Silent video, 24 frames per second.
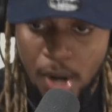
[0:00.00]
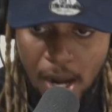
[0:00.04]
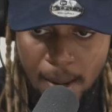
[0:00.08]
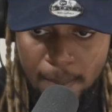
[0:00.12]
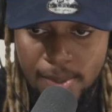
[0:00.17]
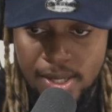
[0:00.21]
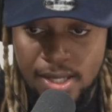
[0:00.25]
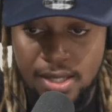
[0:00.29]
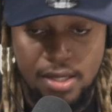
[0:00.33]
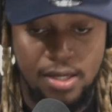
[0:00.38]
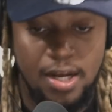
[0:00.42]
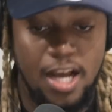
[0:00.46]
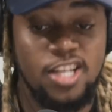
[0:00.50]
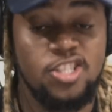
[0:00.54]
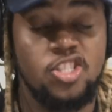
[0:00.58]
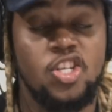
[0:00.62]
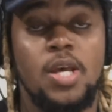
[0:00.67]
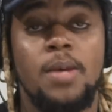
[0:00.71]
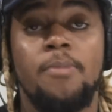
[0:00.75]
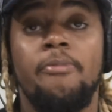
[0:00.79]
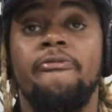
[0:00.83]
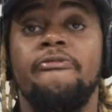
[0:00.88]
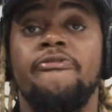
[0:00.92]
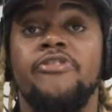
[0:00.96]
Probably, I
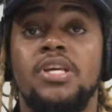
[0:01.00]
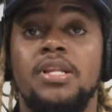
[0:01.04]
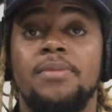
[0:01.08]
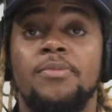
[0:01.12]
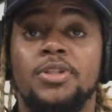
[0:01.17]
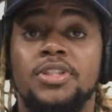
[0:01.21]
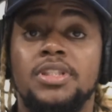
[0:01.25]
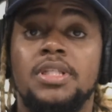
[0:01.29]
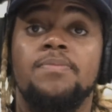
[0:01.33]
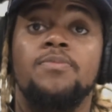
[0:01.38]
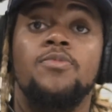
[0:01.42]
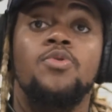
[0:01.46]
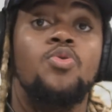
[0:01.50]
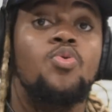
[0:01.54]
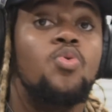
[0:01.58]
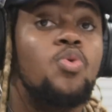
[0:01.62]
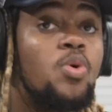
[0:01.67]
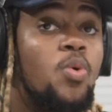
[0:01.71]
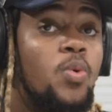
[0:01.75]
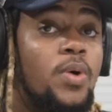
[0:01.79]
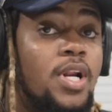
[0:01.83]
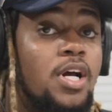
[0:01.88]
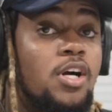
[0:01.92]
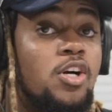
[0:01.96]
saw him feel, but him
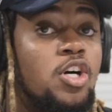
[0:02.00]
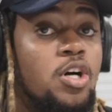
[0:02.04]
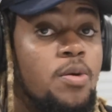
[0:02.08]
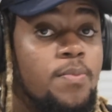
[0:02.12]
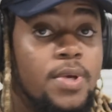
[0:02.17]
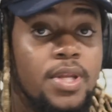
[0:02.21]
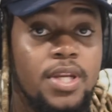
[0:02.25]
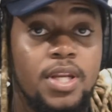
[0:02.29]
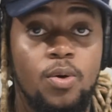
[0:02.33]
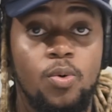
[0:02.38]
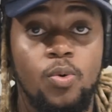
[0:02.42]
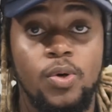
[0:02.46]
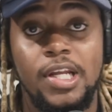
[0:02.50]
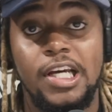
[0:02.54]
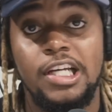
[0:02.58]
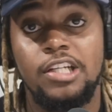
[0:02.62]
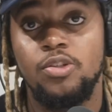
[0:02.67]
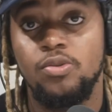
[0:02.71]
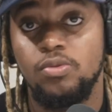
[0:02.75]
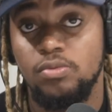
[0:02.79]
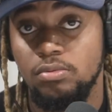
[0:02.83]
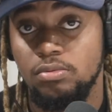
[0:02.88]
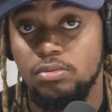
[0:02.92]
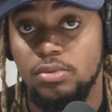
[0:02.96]
know what a comment they would
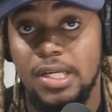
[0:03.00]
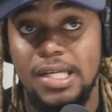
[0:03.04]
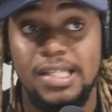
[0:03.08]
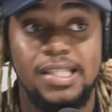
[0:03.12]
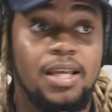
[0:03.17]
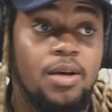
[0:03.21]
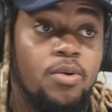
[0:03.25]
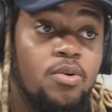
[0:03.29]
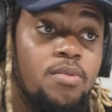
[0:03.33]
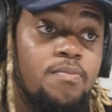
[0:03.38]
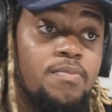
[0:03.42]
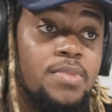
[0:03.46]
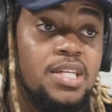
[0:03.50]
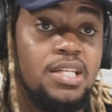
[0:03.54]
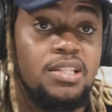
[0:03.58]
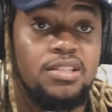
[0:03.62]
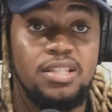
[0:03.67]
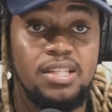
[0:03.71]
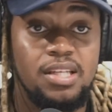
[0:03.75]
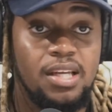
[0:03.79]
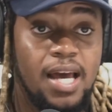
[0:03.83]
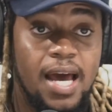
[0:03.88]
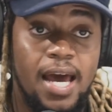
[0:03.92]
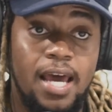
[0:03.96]
have do. That's our
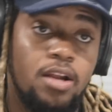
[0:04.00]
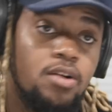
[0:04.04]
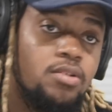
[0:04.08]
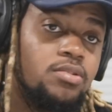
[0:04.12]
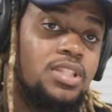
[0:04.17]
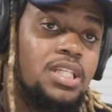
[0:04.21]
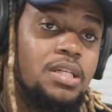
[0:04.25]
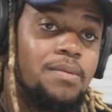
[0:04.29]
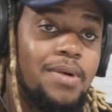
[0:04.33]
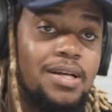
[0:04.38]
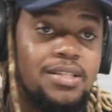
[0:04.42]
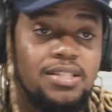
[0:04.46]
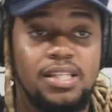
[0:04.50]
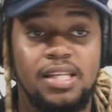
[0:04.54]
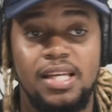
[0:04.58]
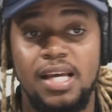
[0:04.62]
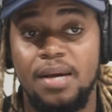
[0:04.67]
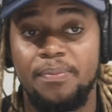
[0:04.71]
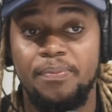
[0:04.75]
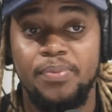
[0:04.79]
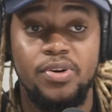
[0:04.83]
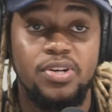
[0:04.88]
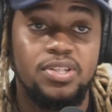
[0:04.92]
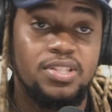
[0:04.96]
meeting. I don't think
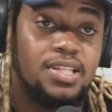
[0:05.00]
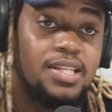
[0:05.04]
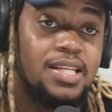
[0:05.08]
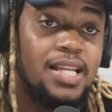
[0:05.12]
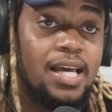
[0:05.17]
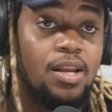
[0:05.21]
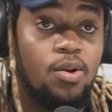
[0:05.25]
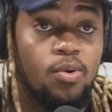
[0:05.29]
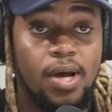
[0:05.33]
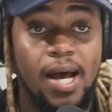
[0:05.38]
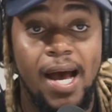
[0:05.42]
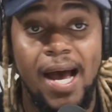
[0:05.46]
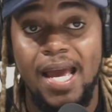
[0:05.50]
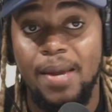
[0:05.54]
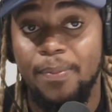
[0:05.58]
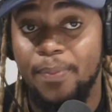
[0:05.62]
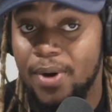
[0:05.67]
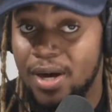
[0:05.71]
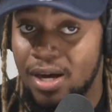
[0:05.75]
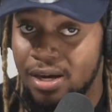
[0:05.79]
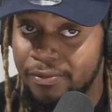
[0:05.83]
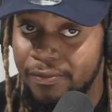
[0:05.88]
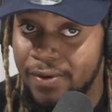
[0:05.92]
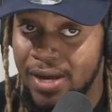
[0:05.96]
Masicka personally I look
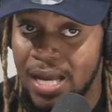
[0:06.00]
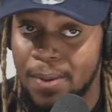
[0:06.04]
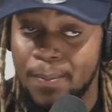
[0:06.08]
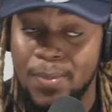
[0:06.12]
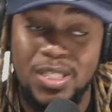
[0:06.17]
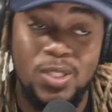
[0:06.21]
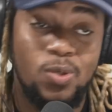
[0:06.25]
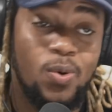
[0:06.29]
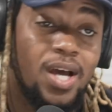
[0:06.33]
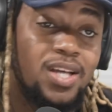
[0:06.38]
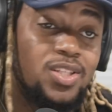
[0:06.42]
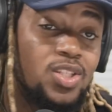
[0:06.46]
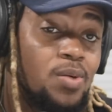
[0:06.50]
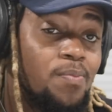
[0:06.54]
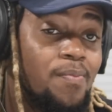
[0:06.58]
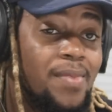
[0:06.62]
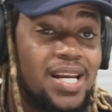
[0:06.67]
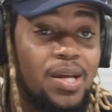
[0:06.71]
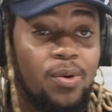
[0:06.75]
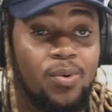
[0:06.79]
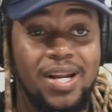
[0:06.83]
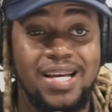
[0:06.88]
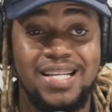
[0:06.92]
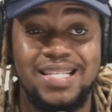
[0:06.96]
hyper off I see why
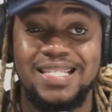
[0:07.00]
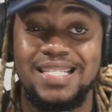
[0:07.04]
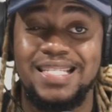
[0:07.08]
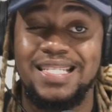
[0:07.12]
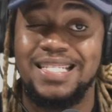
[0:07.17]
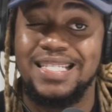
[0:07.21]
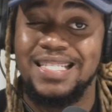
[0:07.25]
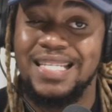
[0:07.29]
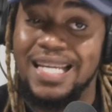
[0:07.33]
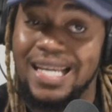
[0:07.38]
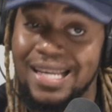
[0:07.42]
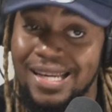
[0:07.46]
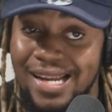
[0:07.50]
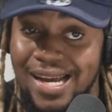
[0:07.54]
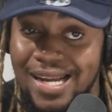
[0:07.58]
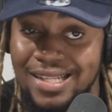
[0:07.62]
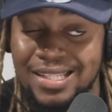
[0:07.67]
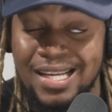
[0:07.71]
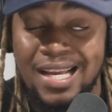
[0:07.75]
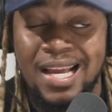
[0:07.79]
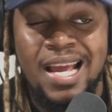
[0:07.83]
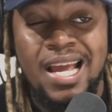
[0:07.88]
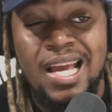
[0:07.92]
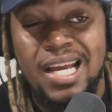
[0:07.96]
somebody would have think
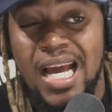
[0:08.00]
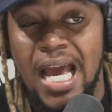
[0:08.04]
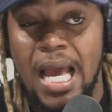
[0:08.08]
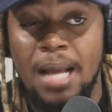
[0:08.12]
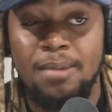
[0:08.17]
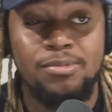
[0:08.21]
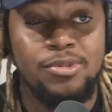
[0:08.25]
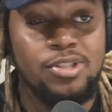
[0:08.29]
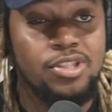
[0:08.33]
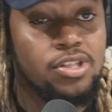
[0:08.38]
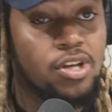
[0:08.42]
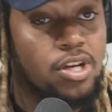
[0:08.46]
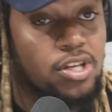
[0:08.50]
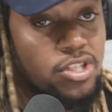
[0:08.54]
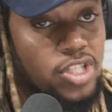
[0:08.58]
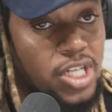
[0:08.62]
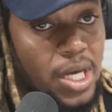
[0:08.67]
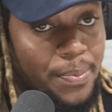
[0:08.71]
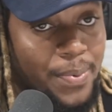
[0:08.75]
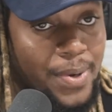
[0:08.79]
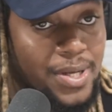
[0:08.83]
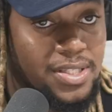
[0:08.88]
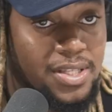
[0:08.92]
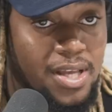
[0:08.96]
that. Can
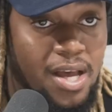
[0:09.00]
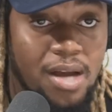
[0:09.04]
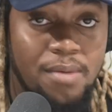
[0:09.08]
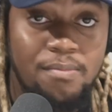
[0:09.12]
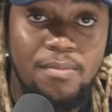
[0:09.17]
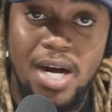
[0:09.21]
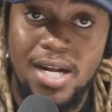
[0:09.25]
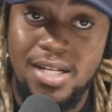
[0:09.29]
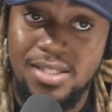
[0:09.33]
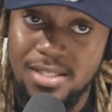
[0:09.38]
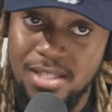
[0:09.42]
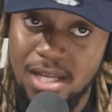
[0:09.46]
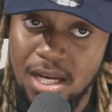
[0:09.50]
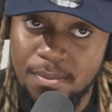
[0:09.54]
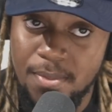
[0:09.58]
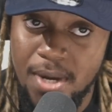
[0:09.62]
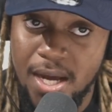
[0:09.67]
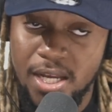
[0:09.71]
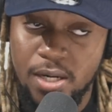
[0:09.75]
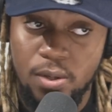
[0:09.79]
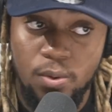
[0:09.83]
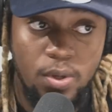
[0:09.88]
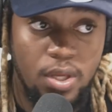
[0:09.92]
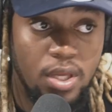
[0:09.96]
just drop a song, bad
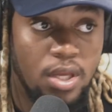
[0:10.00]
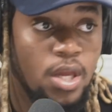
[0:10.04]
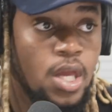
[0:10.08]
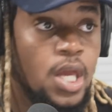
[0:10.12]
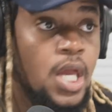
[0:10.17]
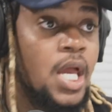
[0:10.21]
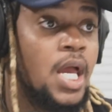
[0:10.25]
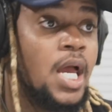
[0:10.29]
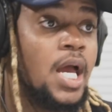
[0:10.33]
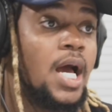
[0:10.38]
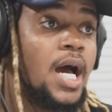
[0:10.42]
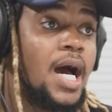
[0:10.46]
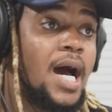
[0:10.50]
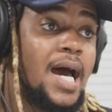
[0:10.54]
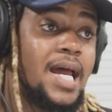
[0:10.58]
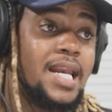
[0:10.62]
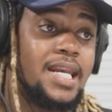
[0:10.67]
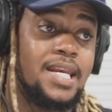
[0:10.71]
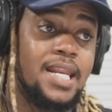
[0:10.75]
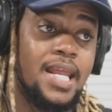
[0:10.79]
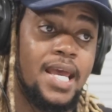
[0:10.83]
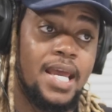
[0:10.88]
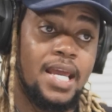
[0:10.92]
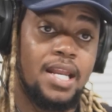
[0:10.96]
song by the way.
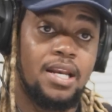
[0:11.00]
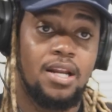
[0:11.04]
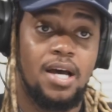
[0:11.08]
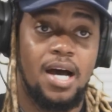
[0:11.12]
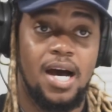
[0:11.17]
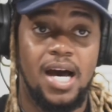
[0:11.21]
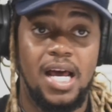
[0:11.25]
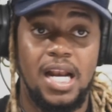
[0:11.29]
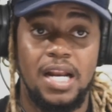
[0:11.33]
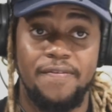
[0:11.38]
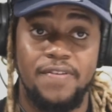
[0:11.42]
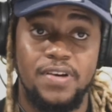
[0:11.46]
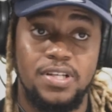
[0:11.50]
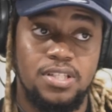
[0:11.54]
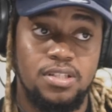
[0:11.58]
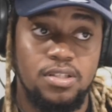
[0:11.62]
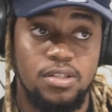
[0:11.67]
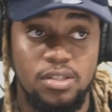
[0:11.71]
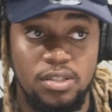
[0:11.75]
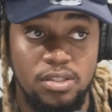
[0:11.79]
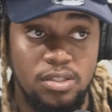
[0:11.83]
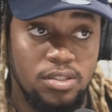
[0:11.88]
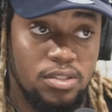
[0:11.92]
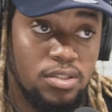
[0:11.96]
And then all of a
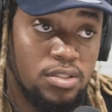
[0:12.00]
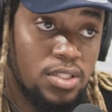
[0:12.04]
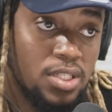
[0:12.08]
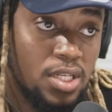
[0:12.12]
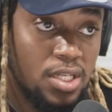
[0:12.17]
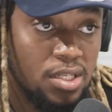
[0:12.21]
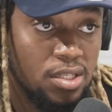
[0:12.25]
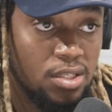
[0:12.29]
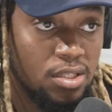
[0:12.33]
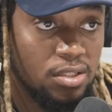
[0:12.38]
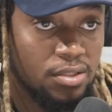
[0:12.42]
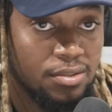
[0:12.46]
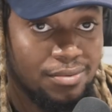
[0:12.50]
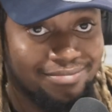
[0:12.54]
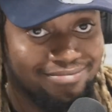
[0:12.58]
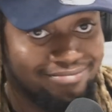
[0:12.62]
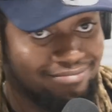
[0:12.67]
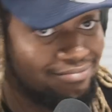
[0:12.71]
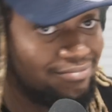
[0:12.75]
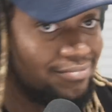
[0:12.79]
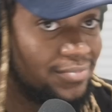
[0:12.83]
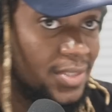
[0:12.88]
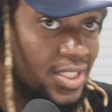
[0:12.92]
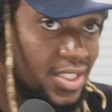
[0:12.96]
sudden, you know,
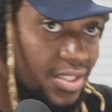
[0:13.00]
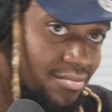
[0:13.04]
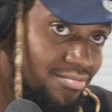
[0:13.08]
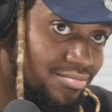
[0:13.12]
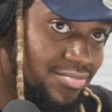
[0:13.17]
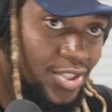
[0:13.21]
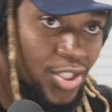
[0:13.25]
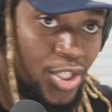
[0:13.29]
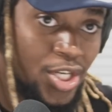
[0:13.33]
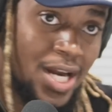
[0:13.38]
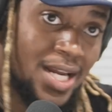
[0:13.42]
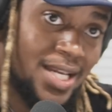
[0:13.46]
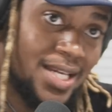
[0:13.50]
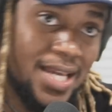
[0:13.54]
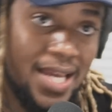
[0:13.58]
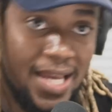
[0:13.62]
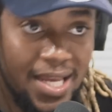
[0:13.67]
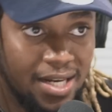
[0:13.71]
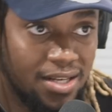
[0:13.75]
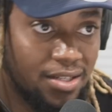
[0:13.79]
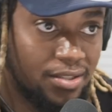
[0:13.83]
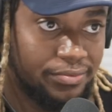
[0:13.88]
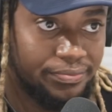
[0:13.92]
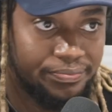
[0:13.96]

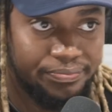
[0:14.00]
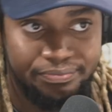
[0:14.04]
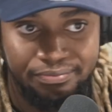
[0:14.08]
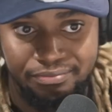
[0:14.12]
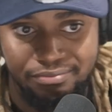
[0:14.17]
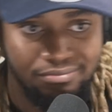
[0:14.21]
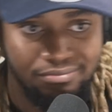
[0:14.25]
crackhead